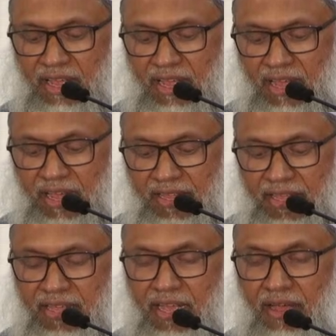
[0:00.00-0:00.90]
Uh,
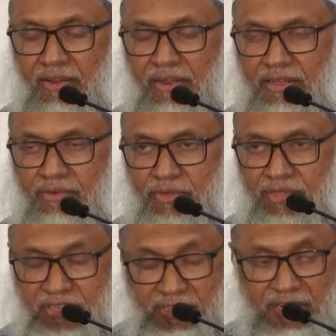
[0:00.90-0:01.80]
he, Allah, with
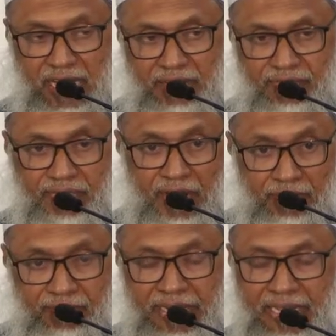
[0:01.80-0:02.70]
this kind of
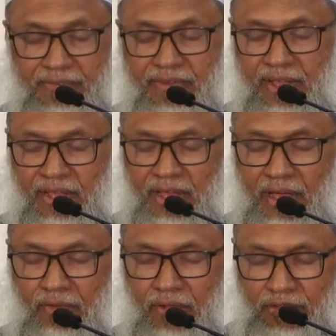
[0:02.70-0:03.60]
firm belief,
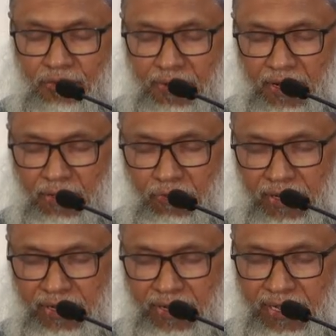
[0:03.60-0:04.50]
Allah subhanahu wa ta'ala
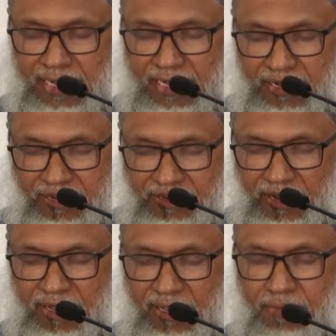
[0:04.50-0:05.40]
will
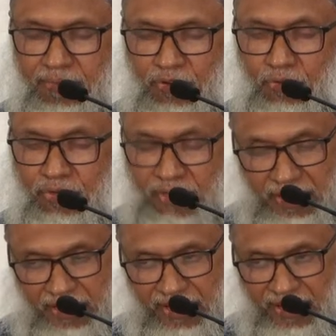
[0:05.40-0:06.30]
enter him to
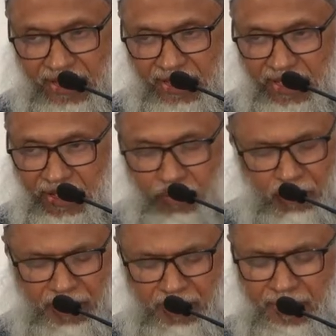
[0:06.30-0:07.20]
Jannah.
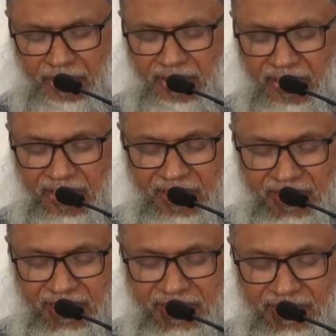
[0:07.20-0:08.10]
Whatever
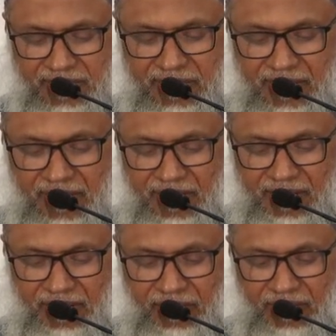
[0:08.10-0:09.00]
his,
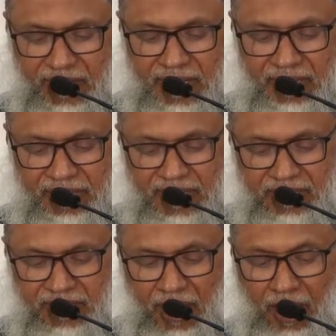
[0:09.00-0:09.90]
you know,
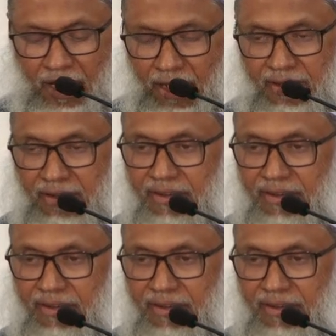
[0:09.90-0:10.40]
deeds are.